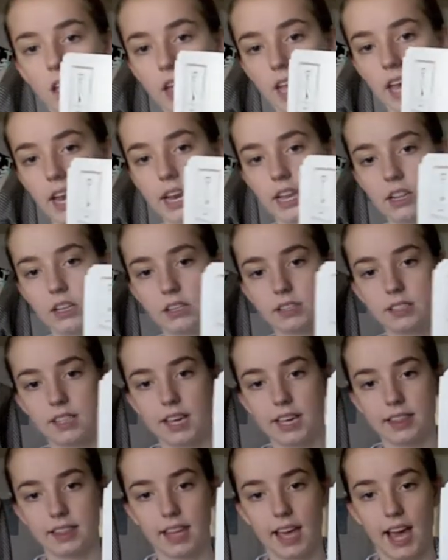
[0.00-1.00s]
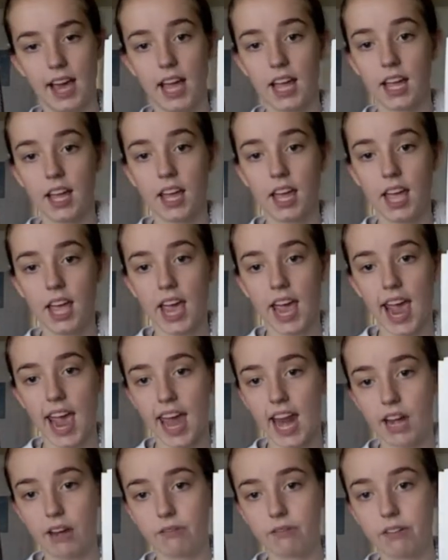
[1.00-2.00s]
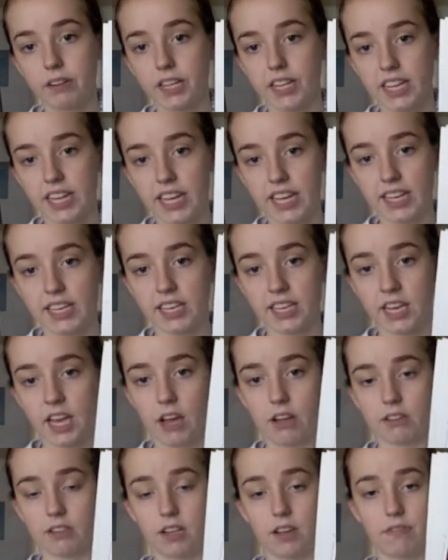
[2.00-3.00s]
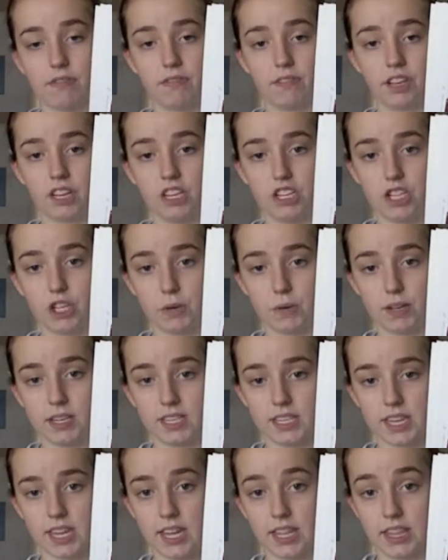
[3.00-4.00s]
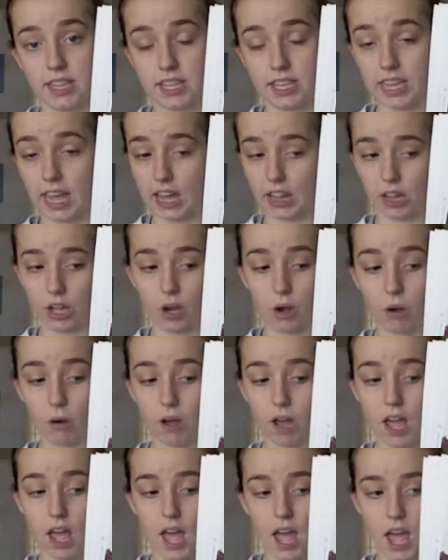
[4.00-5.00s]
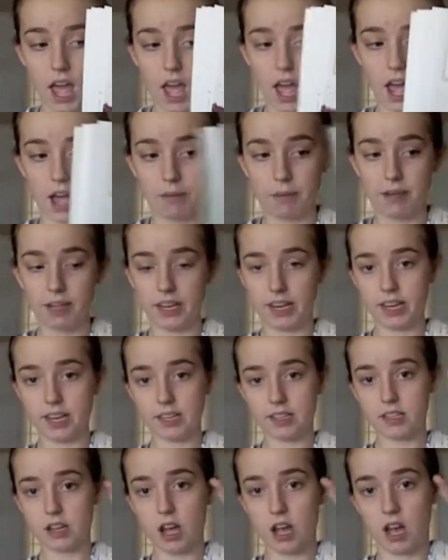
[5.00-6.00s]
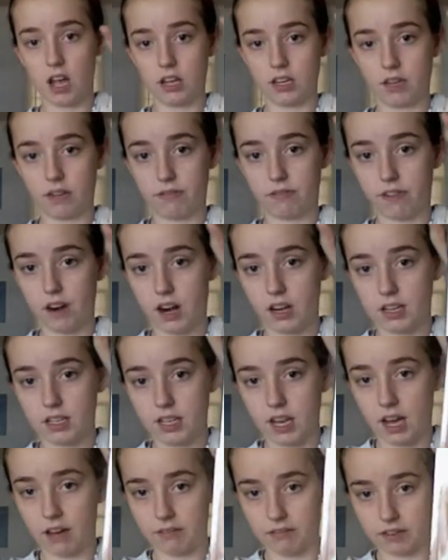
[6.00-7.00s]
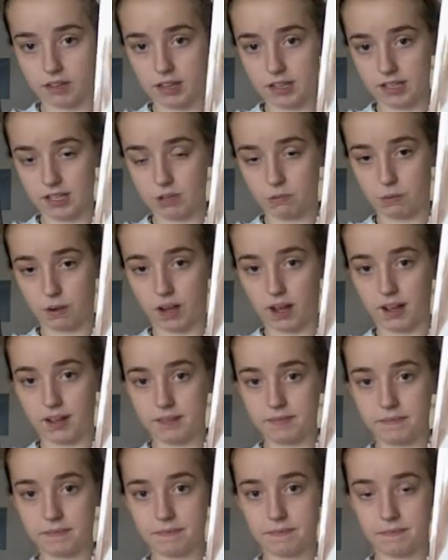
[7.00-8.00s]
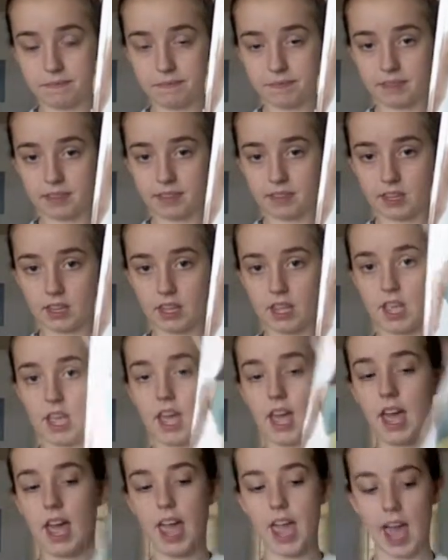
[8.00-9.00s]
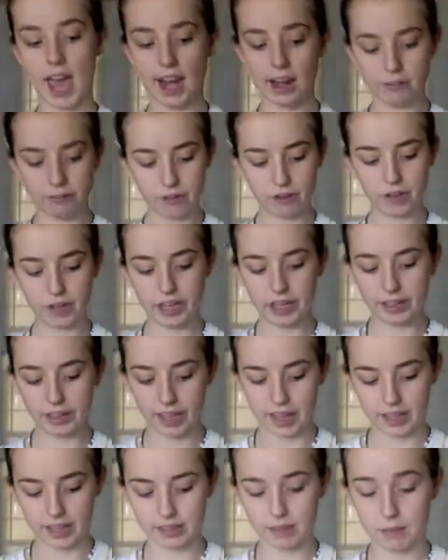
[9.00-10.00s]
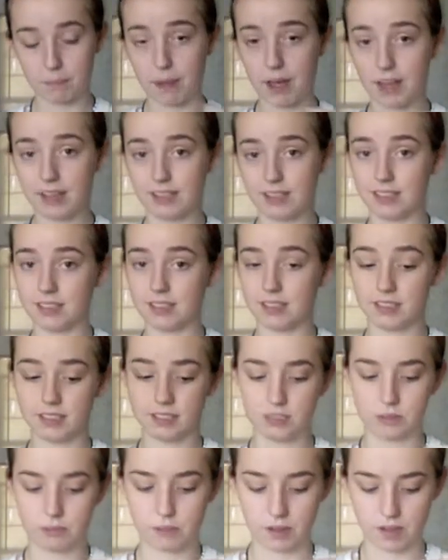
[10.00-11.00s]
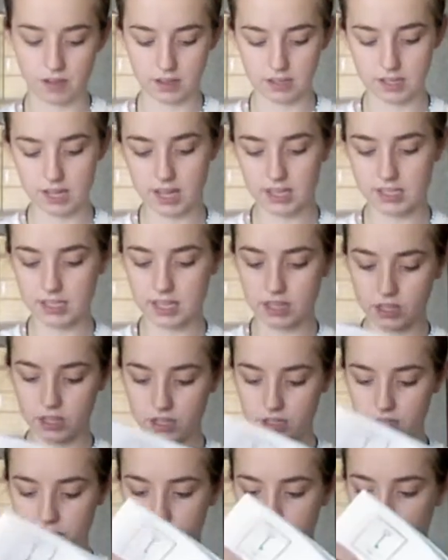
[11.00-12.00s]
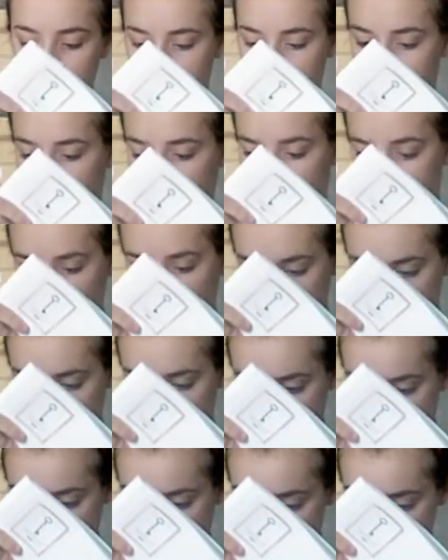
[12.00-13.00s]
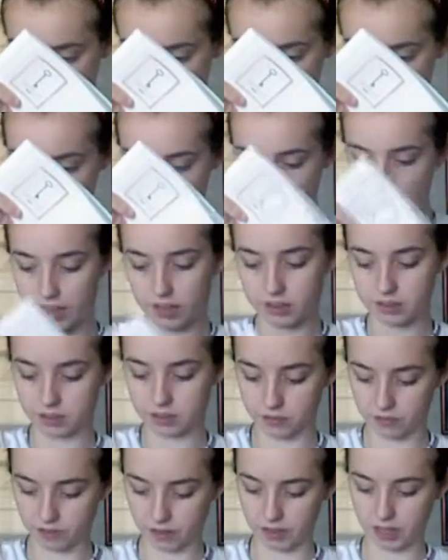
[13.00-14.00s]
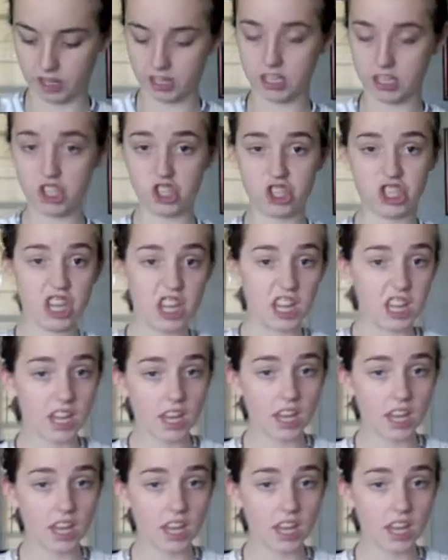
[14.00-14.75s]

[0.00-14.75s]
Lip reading: And it looks like that. And I really like it. I'll definitely do it in the yellow. It is on the front cover as well. And I really like the buttons as well because it looks very professional, it looks very chic,